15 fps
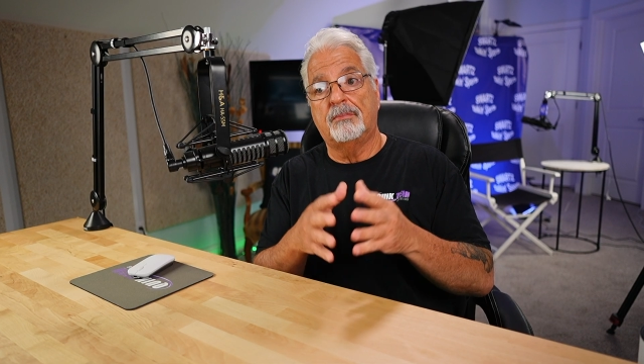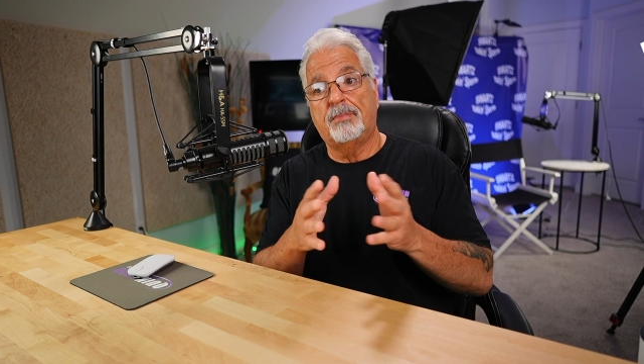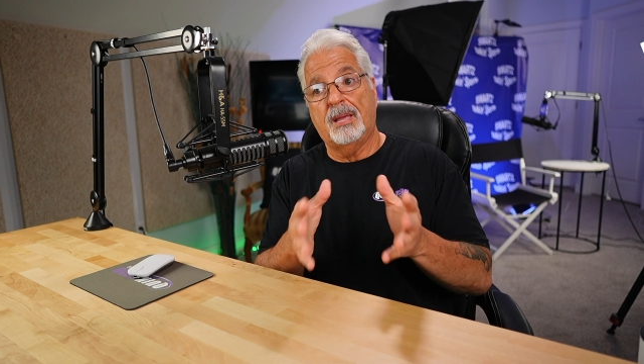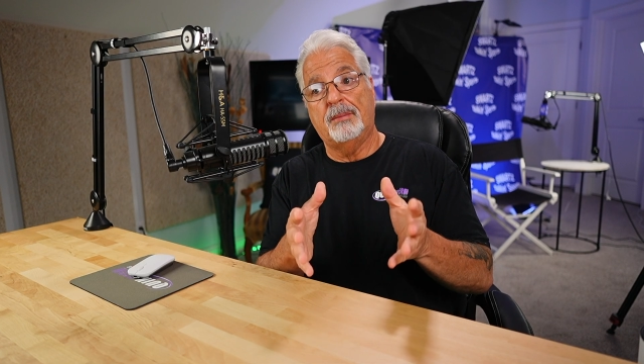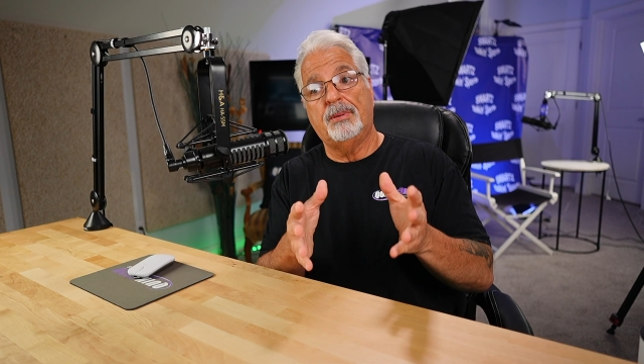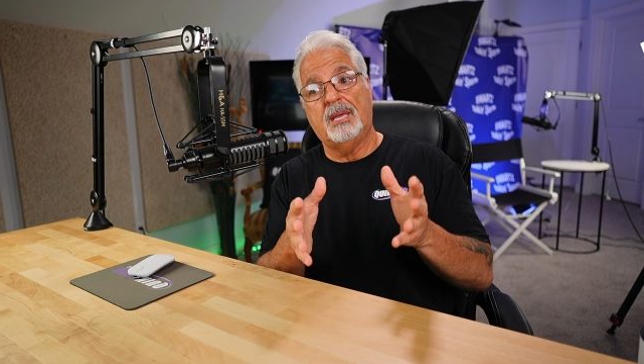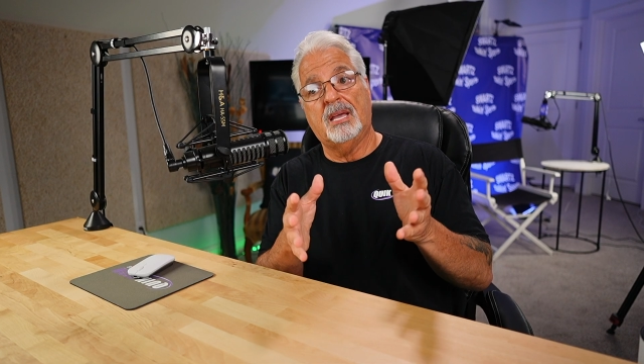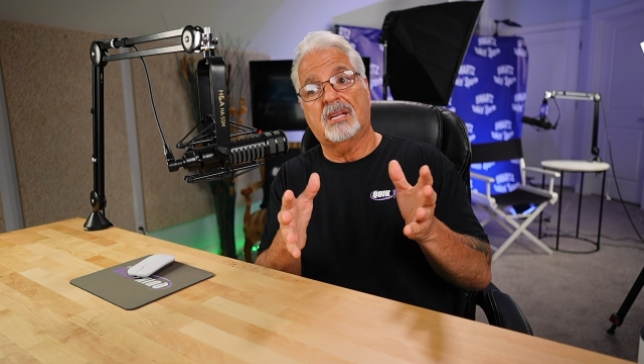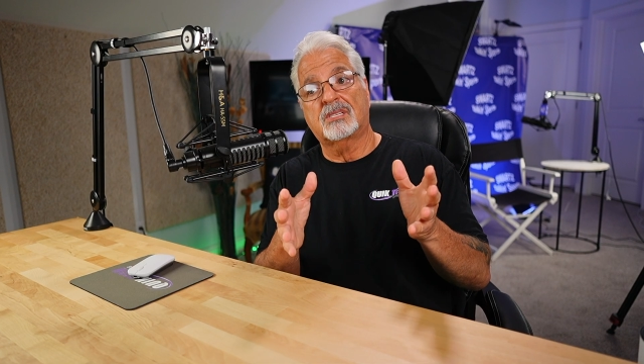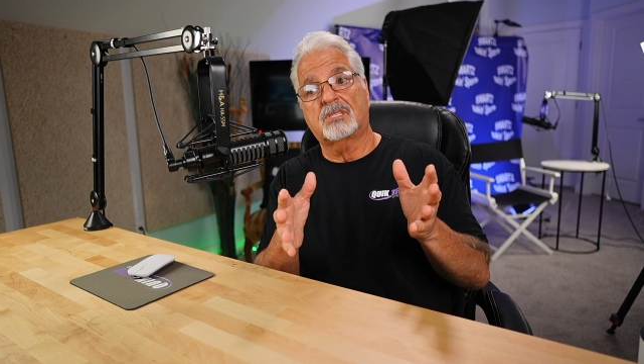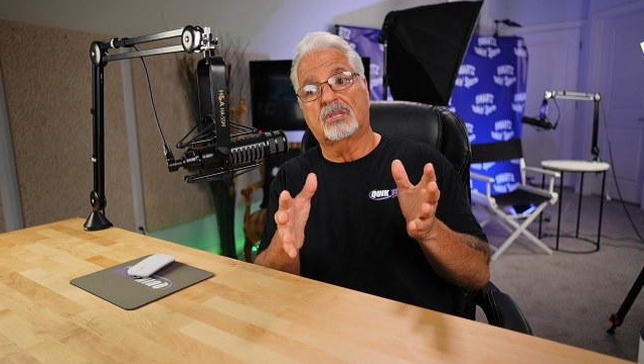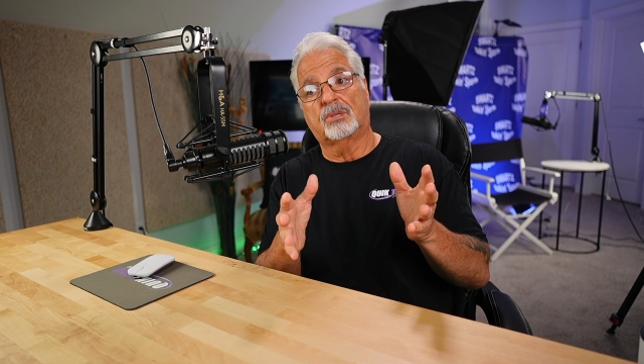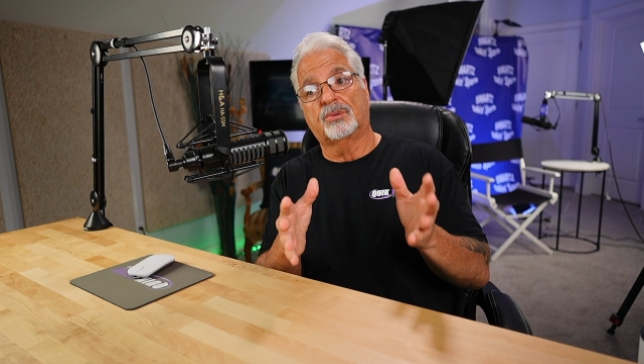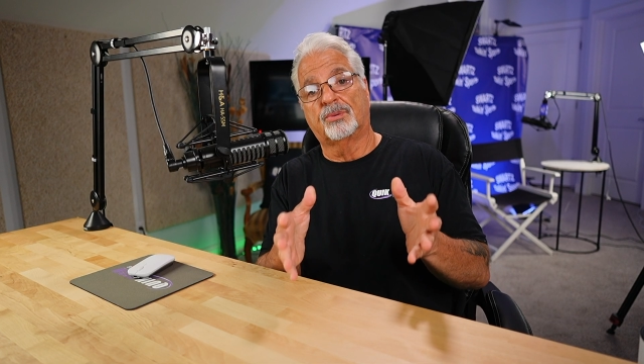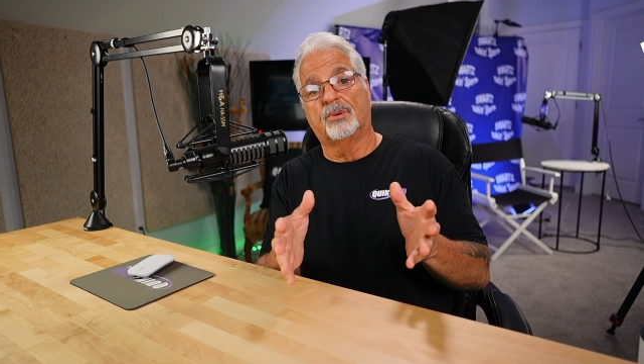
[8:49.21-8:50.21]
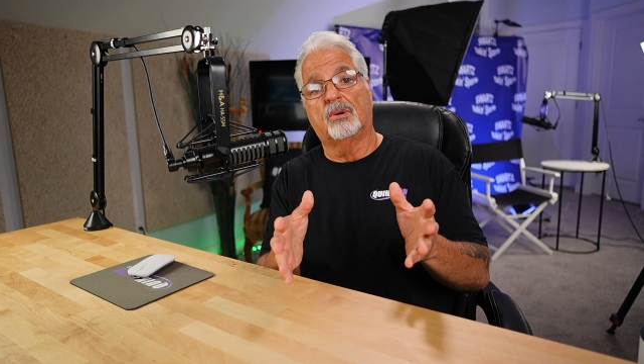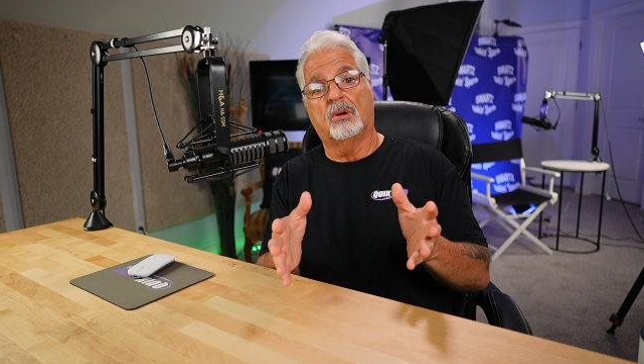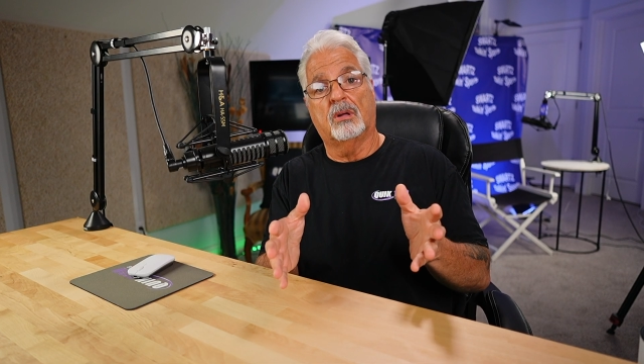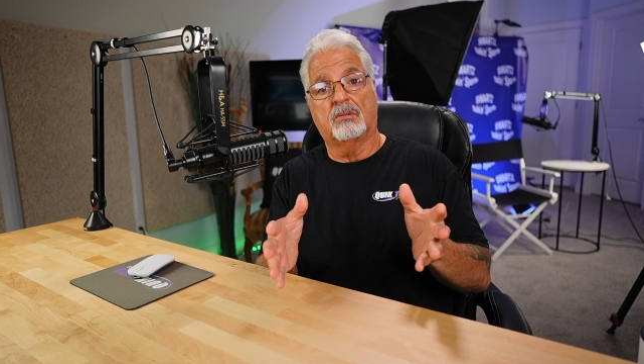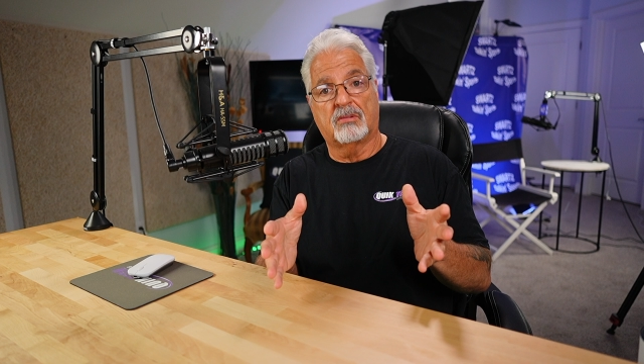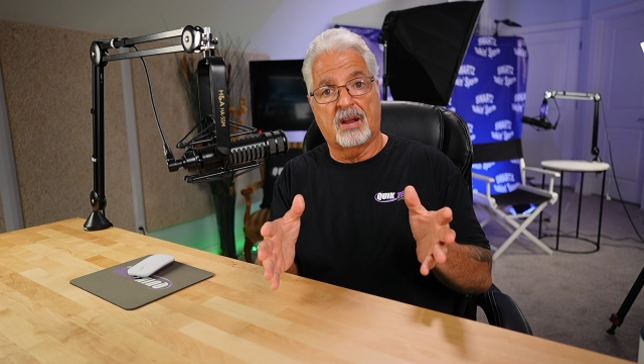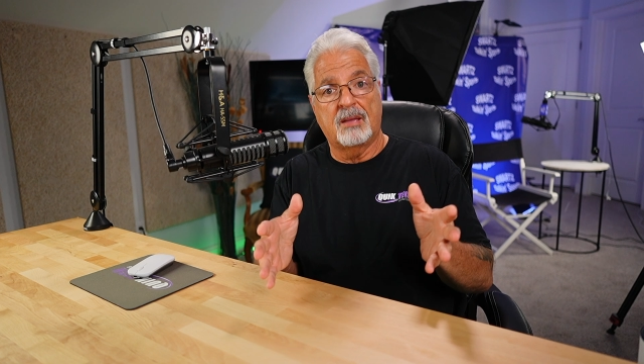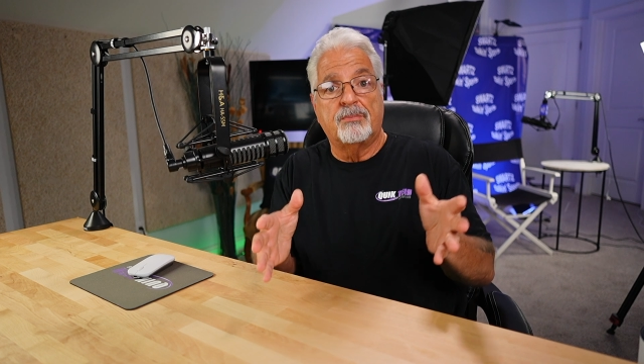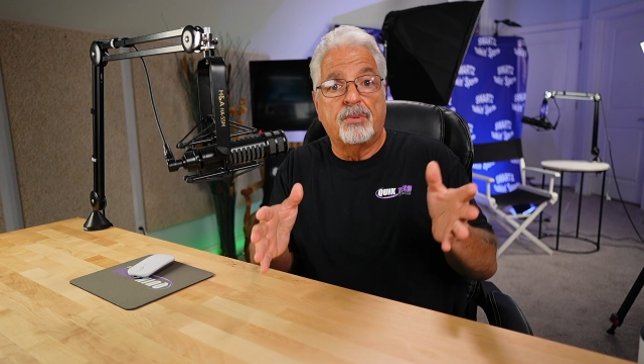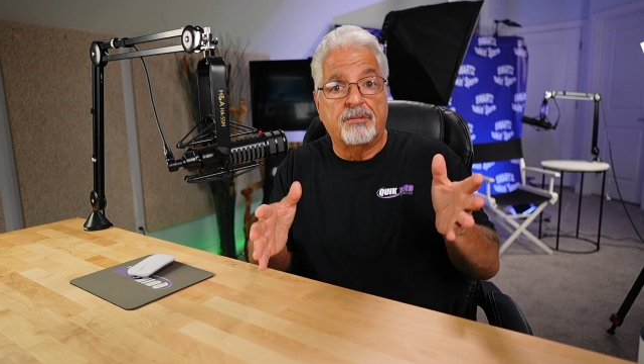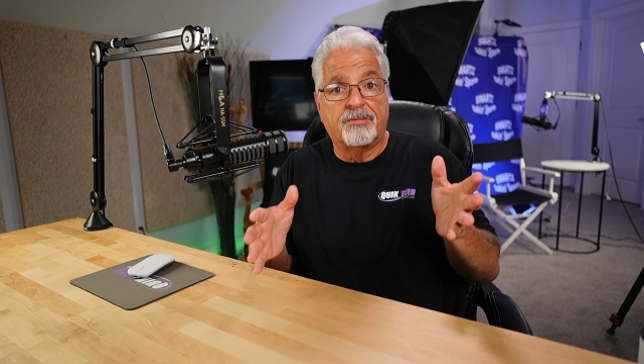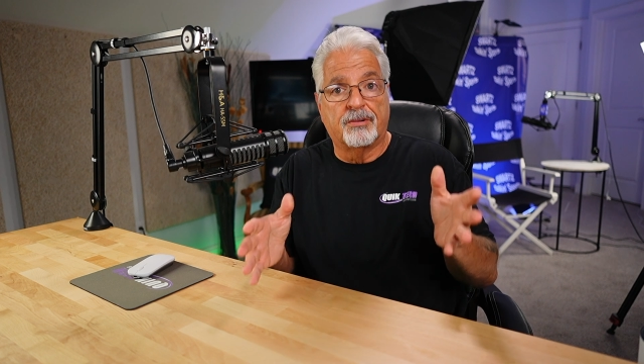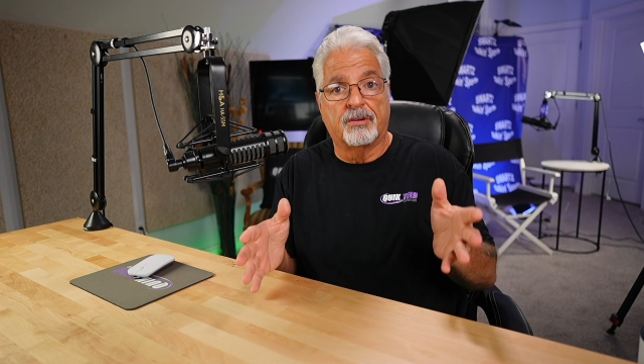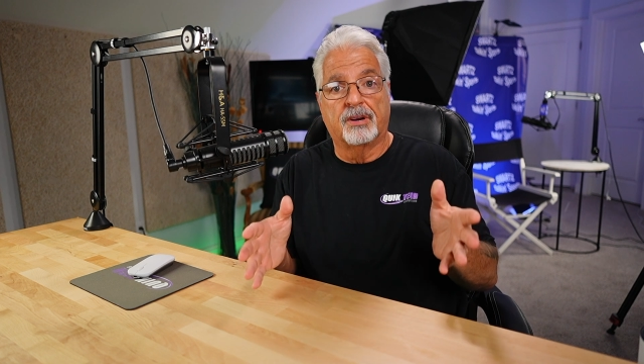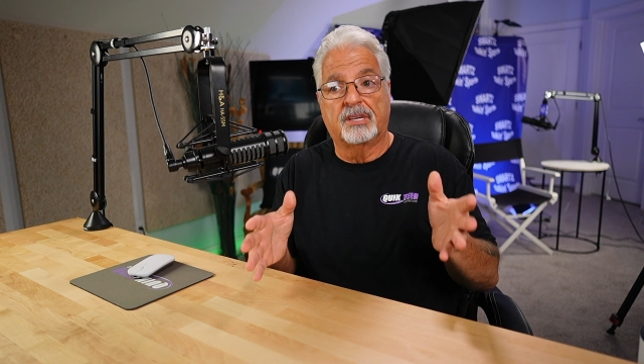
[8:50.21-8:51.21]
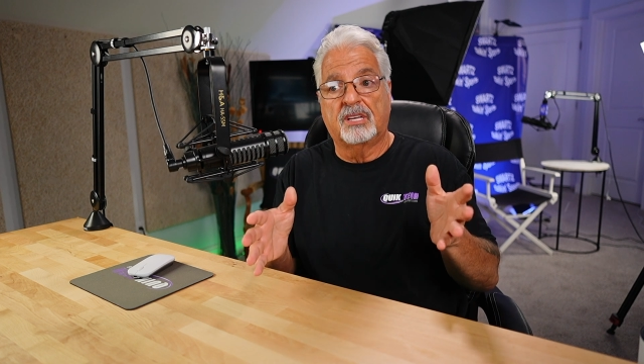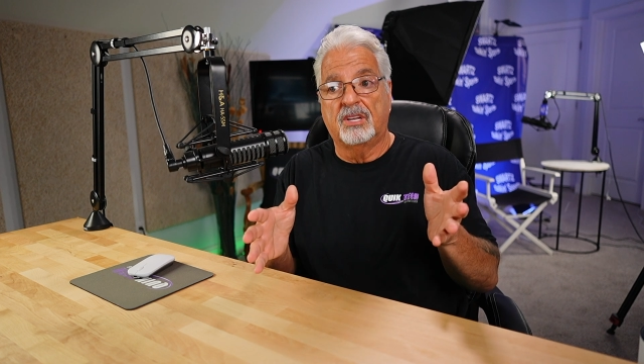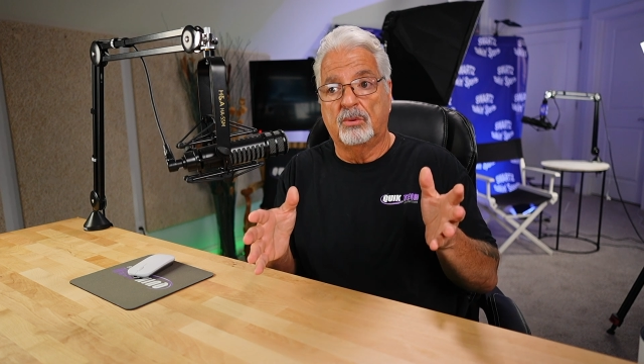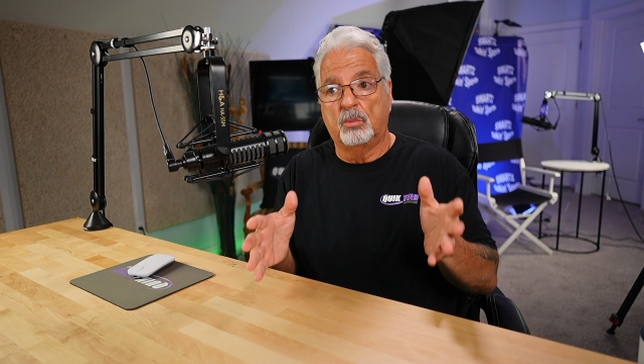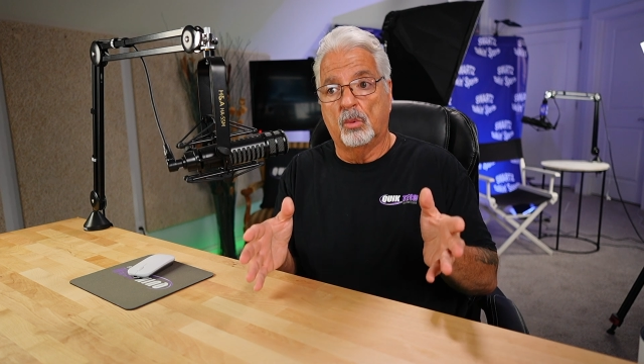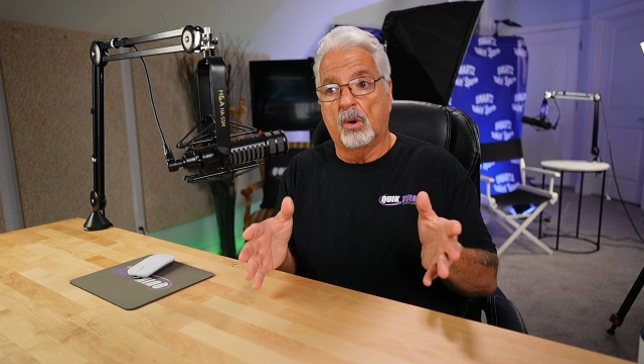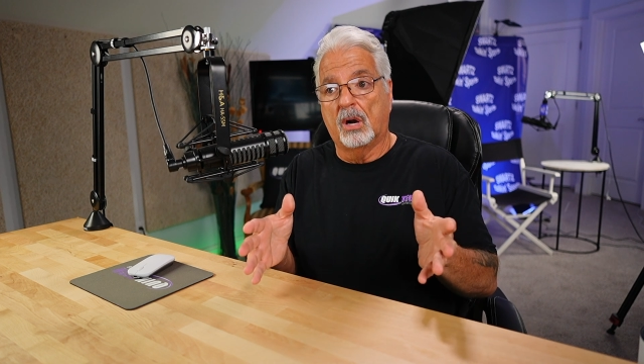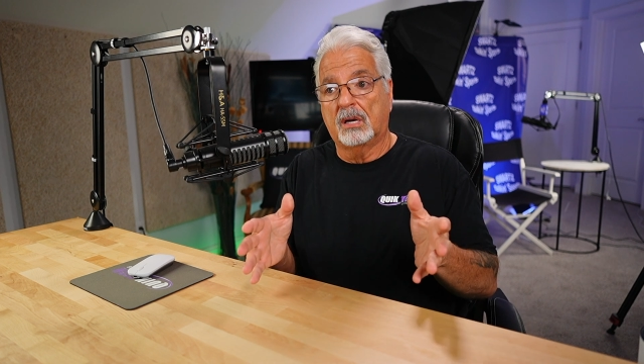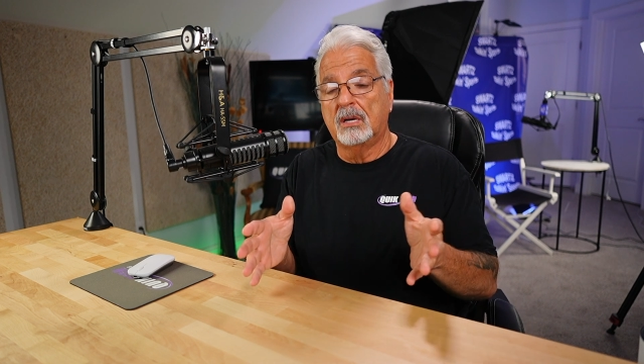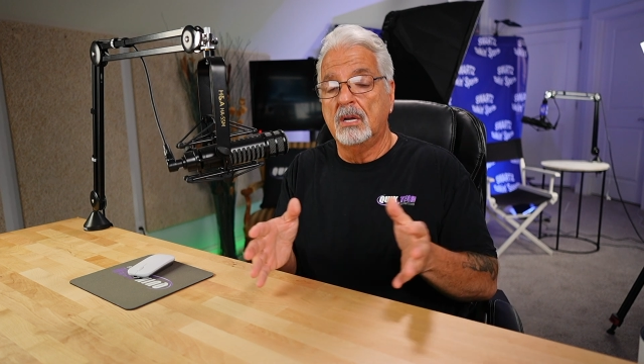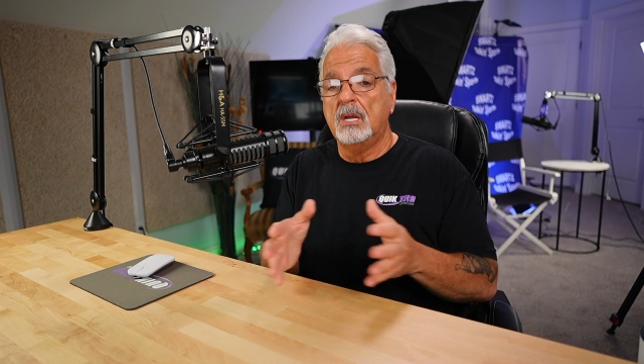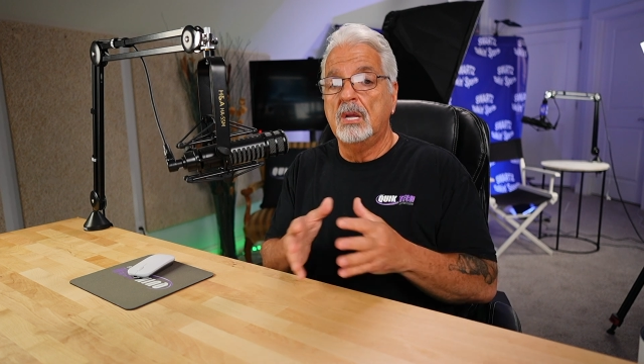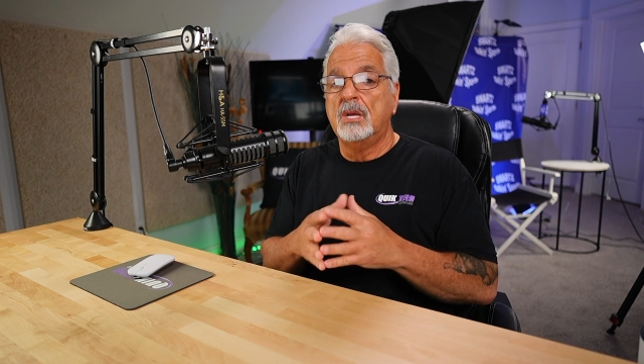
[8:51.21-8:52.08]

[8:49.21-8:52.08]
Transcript: A baby has to crawl, right, before it can walk.